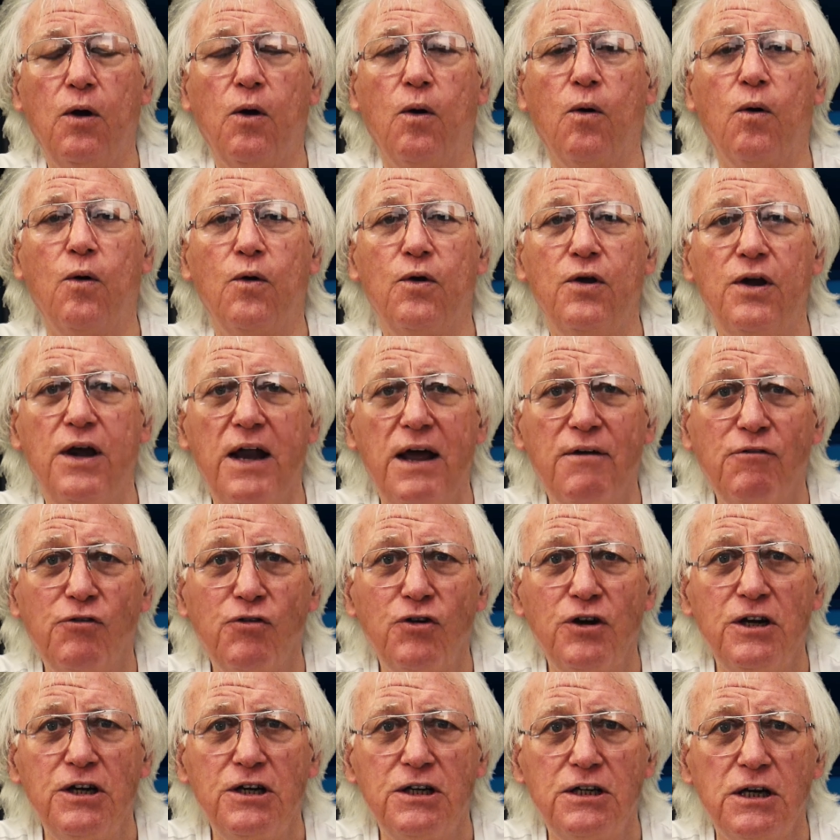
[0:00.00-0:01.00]
or
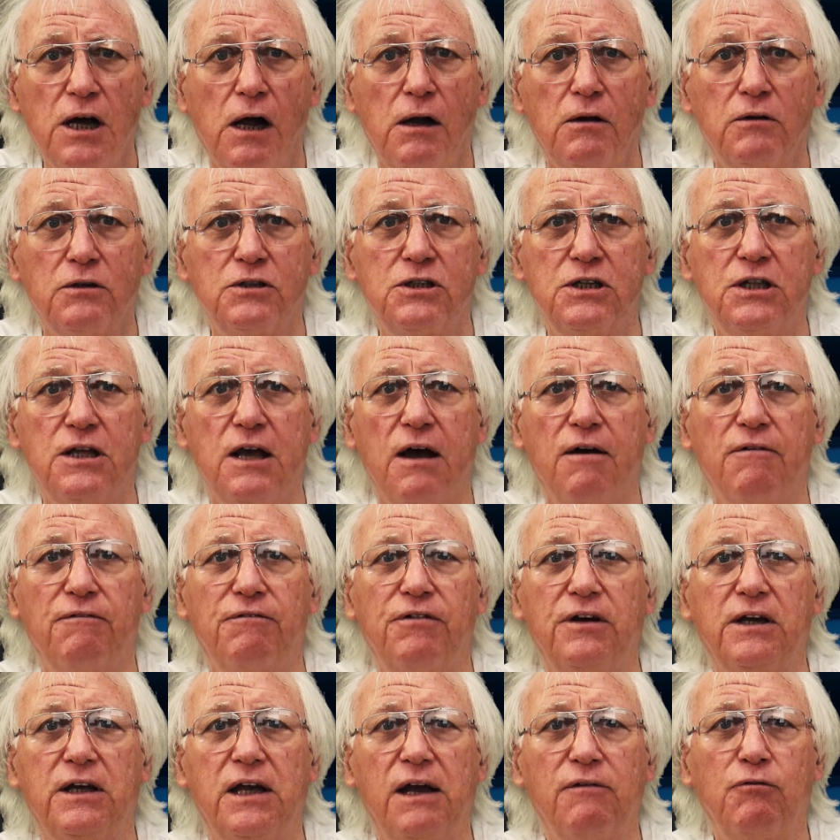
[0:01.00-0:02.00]
never indulged the
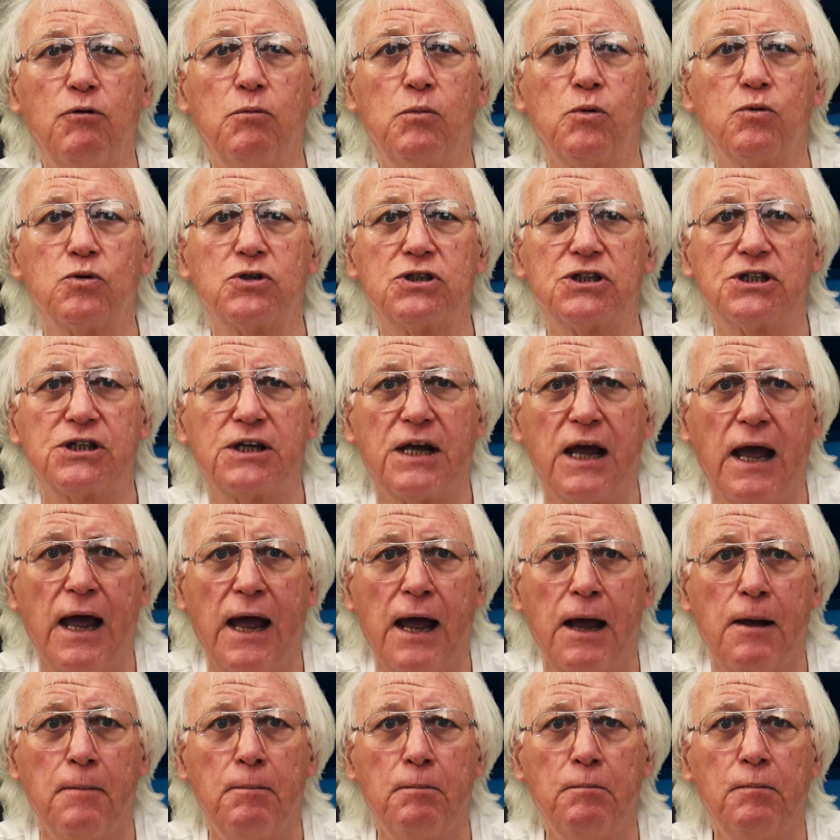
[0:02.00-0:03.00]
unforgivable
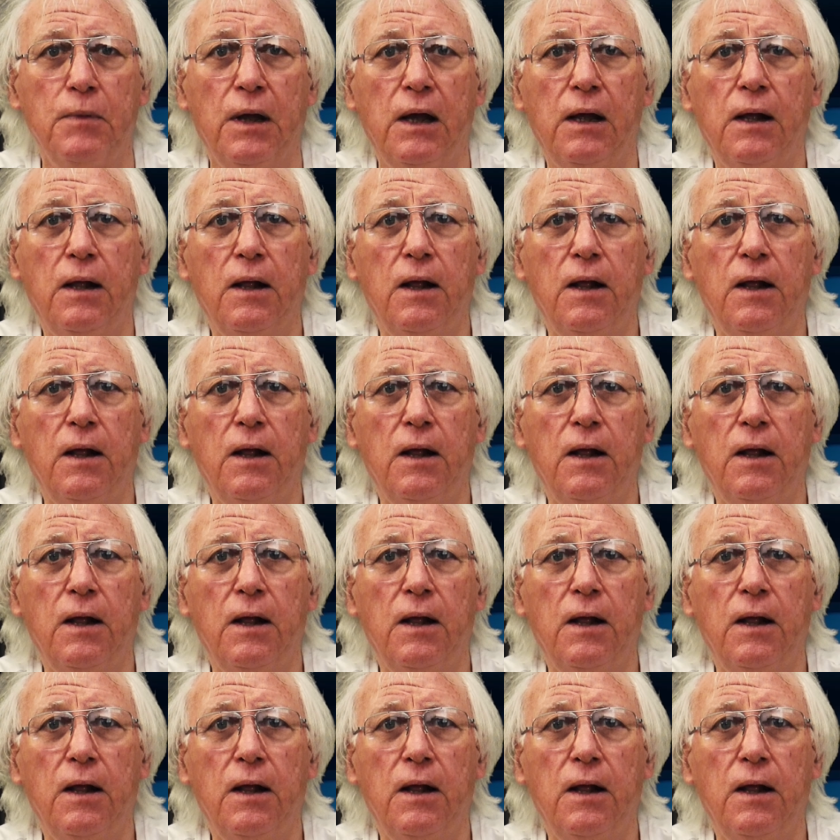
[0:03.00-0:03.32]
scam